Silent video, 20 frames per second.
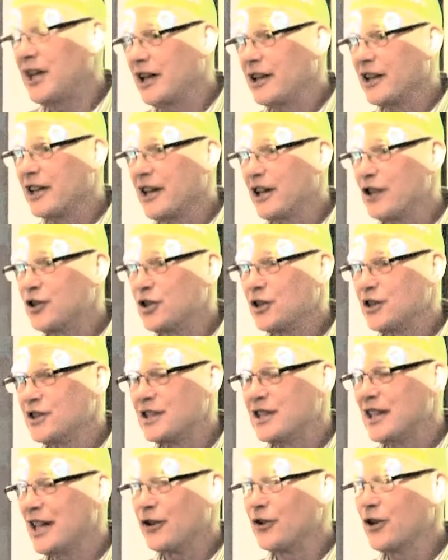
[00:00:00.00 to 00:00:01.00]
allegations
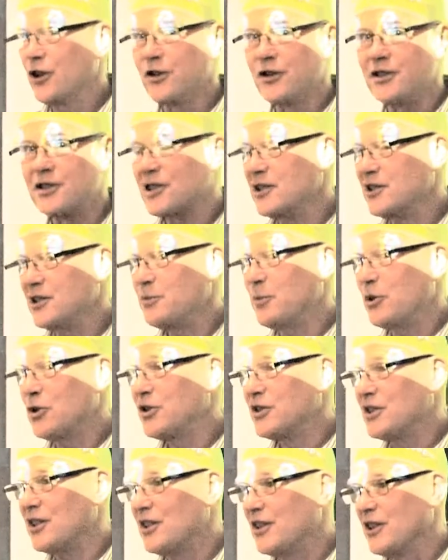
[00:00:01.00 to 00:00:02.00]
are now known as
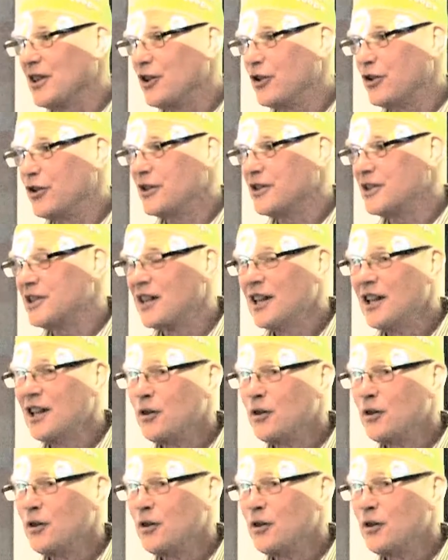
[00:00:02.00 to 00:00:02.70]
conspiracy theories,